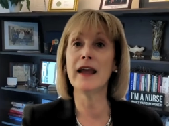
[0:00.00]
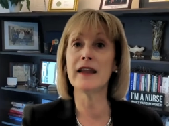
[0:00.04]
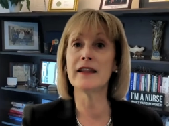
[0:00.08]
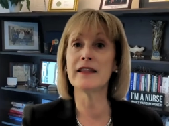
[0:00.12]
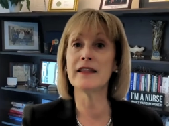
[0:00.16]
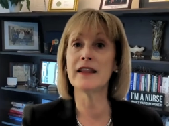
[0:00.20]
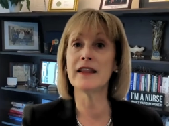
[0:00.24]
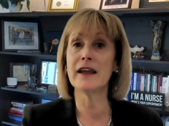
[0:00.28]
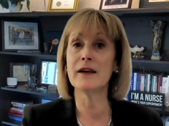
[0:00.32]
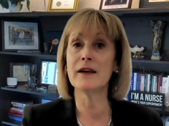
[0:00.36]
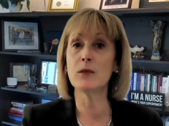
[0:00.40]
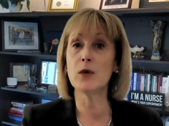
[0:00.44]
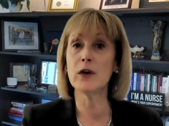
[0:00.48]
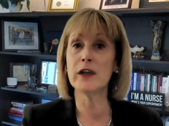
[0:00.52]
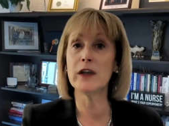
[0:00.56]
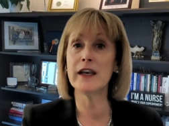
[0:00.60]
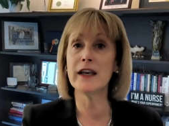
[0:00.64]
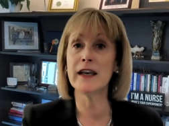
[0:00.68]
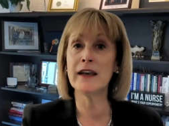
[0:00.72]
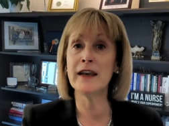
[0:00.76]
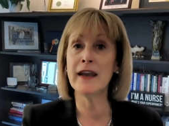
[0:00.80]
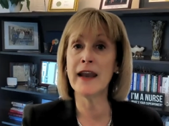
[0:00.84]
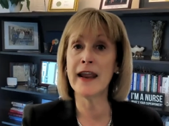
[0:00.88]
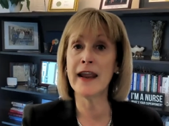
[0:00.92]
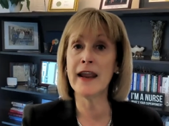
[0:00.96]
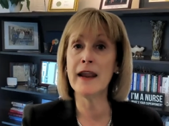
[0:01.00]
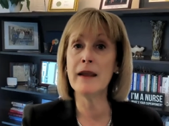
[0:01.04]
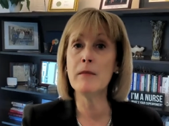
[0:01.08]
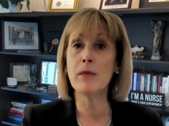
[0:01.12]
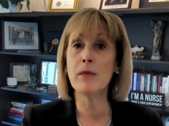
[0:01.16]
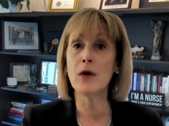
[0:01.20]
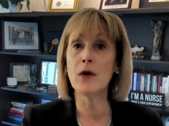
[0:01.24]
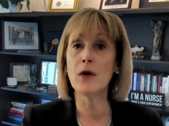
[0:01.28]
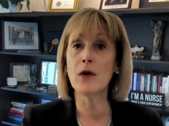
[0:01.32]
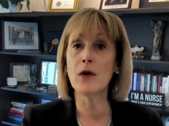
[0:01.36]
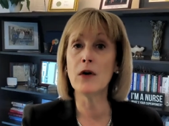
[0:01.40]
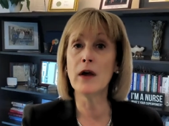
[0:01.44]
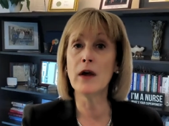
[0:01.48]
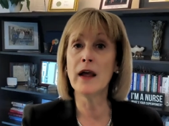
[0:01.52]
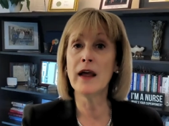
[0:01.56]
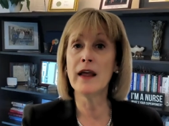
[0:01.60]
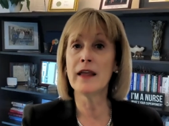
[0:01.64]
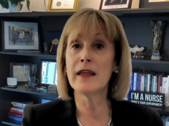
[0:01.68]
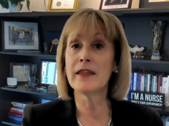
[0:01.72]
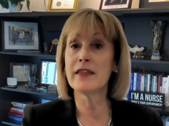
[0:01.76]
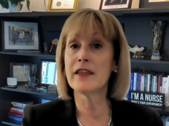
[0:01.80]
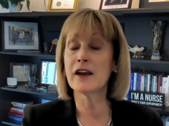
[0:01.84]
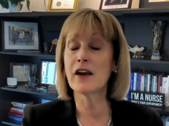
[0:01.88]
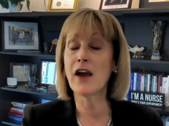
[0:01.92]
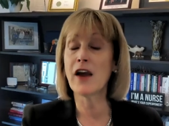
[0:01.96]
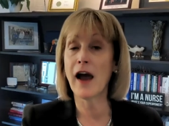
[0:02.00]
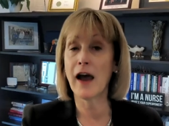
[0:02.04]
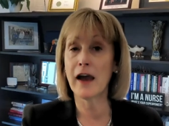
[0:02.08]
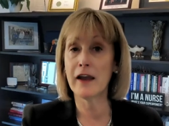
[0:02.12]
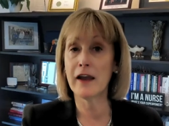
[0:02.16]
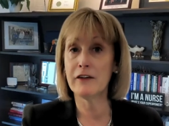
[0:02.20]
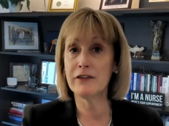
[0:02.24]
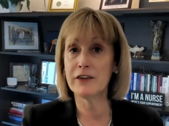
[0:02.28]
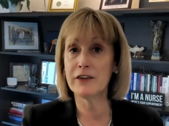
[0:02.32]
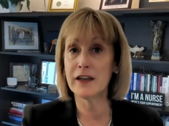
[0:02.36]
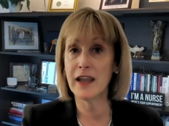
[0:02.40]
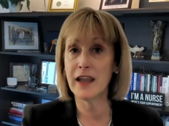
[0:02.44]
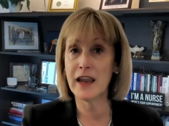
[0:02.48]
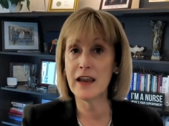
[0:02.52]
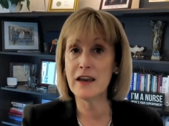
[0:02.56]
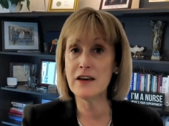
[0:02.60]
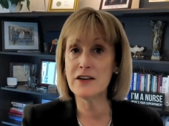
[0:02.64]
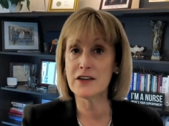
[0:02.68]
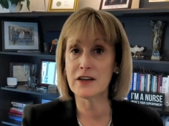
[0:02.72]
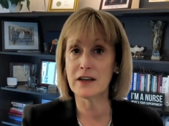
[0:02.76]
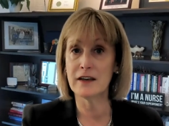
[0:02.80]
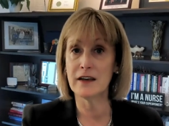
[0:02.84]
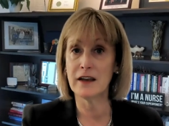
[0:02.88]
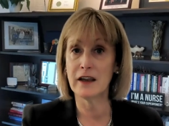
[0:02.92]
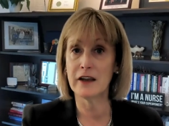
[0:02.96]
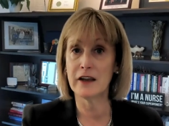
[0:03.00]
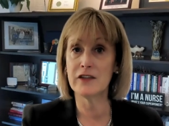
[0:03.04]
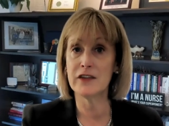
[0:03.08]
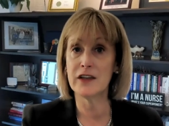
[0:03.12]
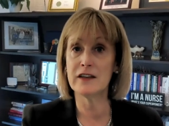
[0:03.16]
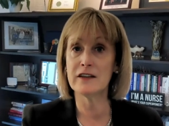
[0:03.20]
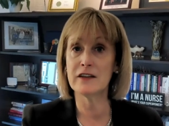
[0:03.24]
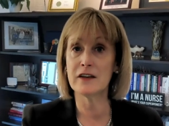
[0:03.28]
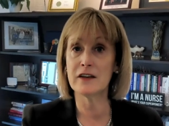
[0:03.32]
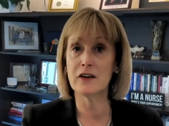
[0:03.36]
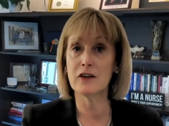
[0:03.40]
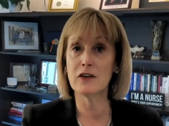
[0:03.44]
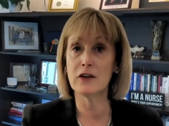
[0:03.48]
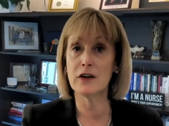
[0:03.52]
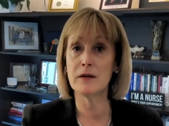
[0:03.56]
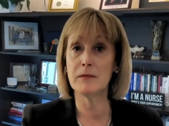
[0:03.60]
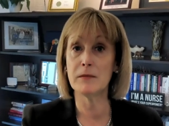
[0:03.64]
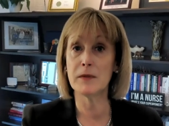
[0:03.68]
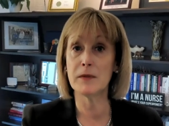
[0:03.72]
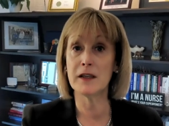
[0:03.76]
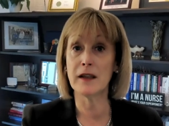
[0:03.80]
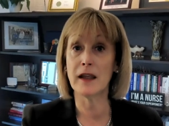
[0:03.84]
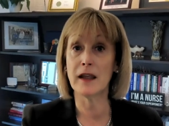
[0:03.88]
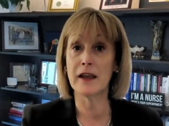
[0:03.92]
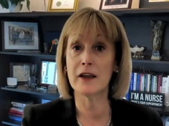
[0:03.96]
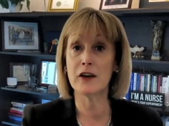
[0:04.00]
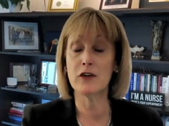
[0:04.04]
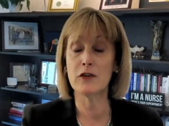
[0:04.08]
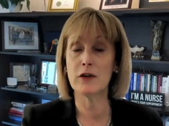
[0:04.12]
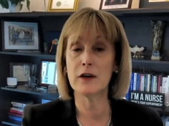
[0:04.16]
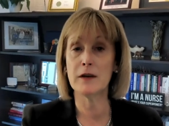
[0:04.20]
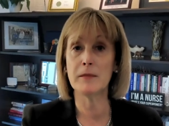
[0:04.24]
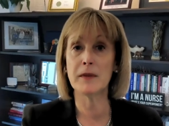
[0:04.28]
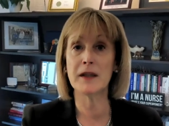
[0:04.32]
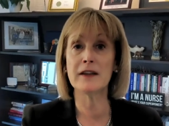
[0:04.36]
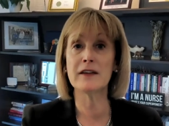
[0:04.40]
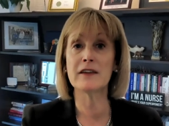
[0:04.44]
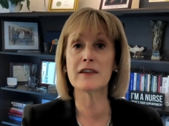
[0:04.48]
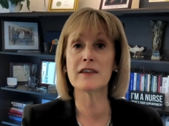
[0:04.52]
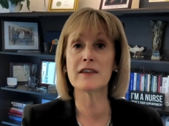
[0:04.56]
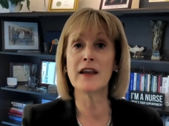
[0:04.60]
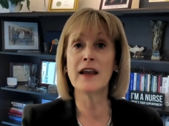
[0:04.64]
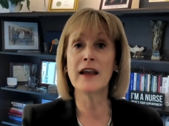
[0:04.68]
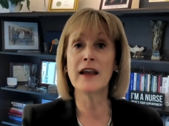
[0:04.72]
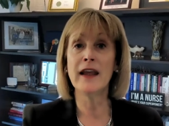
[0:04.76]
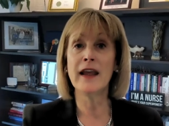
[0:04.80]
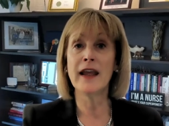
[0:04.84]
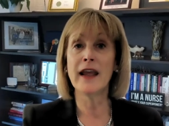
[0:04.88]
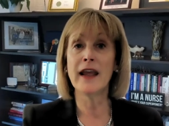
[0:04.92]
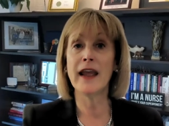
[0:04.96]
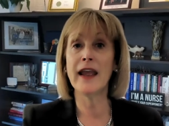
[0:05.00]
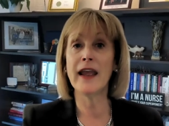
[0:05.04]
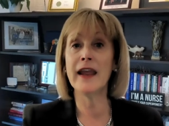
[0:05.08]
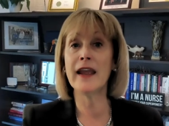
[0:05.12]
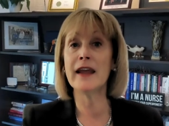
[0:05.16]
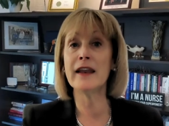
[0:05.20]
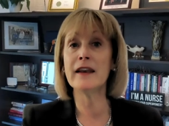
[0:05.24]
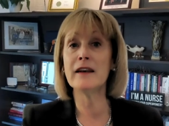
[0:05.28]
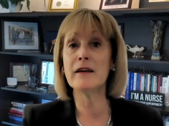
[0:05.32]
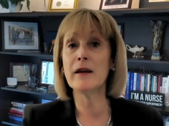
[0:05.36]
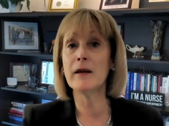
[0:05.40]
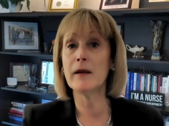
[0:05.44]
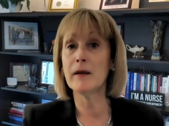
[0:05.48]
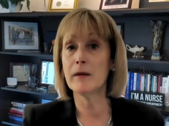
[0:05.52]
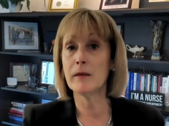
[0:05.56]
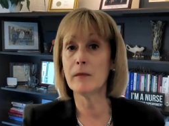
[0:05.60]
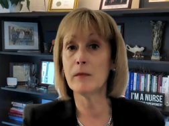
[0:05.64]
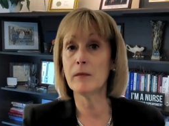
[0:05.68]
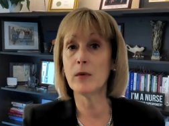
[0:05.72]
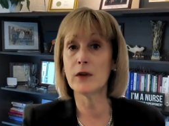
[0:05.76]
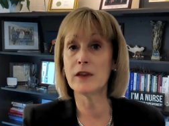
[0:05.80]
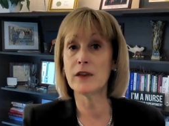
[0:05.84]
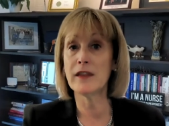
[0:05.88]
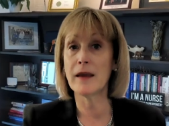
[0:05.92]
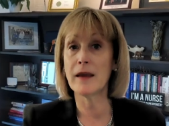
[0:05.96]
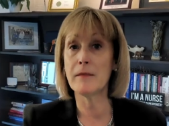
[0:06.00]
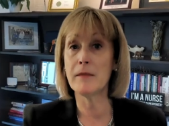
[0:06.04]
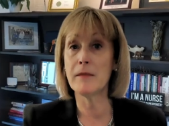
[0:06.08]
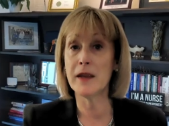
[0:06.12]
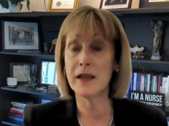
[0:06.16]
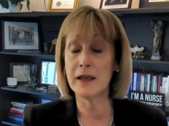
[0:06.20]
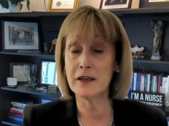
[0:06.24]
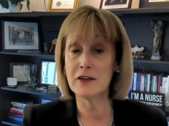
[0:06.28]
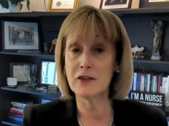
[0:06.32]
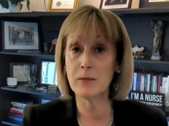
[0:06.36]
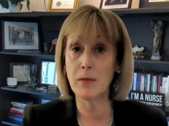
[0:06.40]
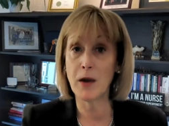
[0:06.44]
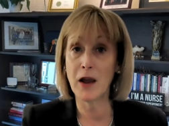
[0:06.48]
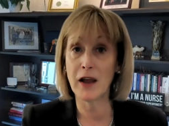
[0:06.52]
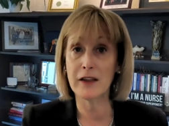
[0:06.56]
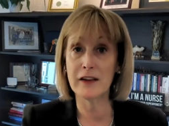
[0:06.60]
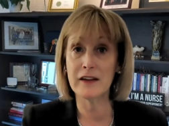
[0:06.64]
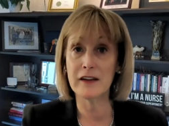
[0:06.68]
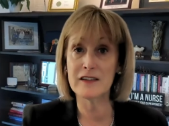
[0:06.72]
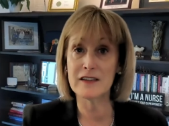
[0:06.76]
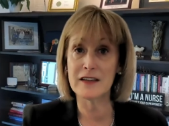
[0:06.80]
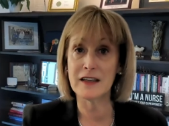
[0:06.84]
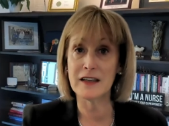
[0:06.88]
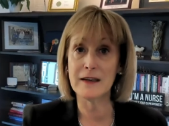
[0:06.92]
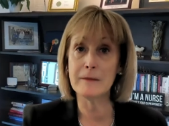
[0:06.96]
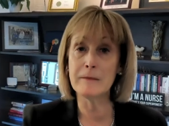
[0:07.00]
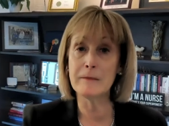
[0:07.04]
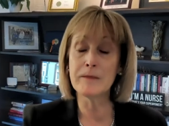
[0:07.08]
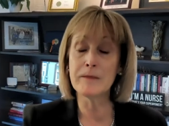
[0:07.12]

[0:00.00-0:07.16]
that would enable the codification of these agreements and put them into policy.